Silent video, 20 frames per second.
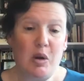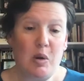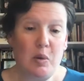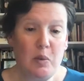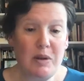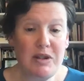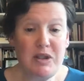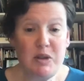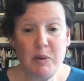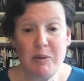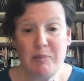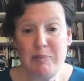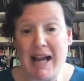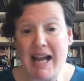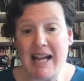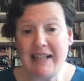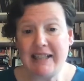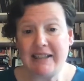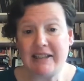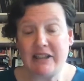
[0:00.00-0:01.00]
Once we're
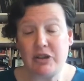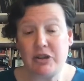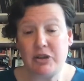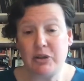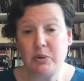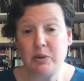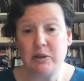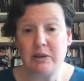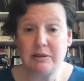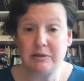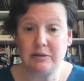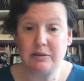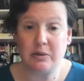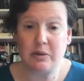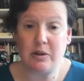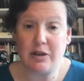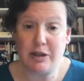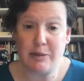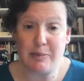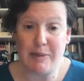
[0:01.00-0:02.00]
back at the shul
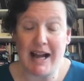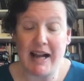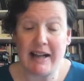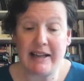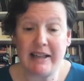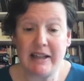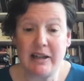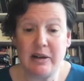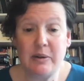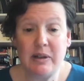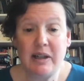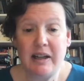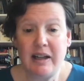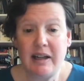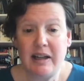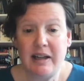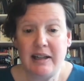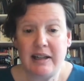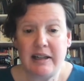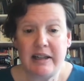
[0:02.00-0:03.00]
or on the patio,
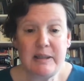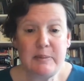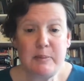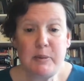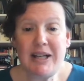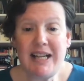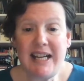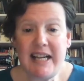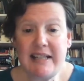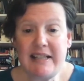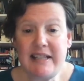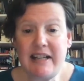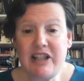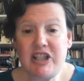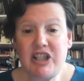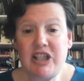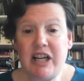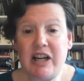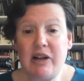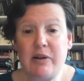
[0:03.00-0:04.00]
it's pretty easy to
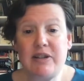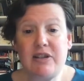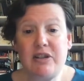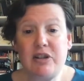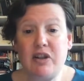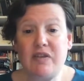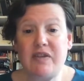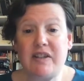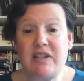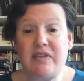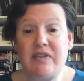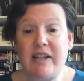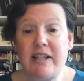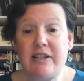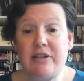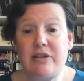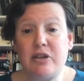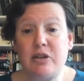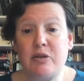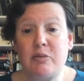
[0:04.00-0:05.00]
share a service via
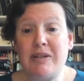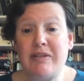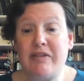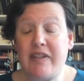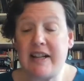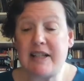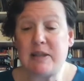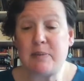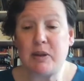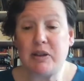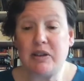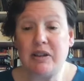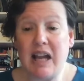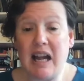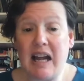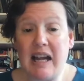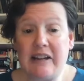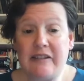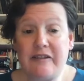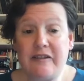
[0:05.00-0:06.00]
Zoom and Facebook
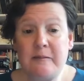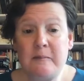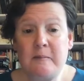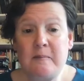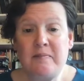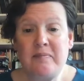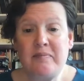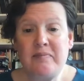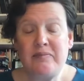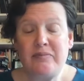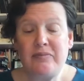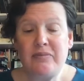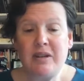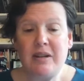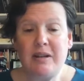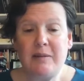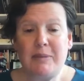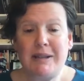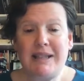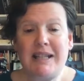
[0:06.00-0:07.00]
Live.
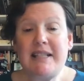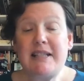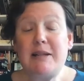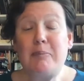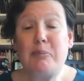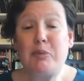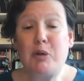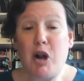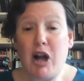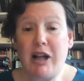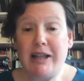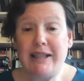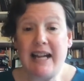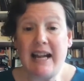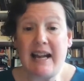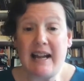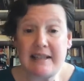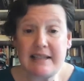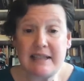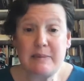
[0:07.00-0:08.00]
But that's a
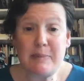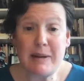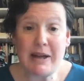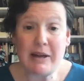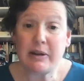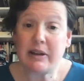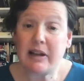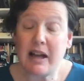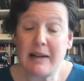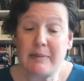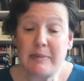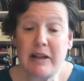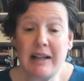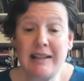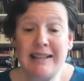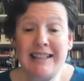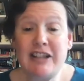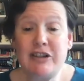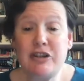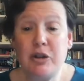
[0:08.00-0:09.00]
broadcast paradigm, not
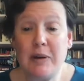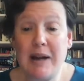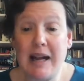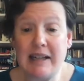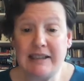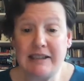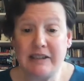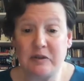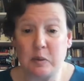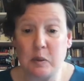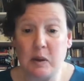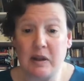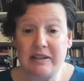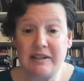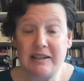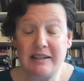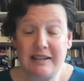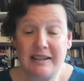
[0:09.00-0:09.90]
an interactive one.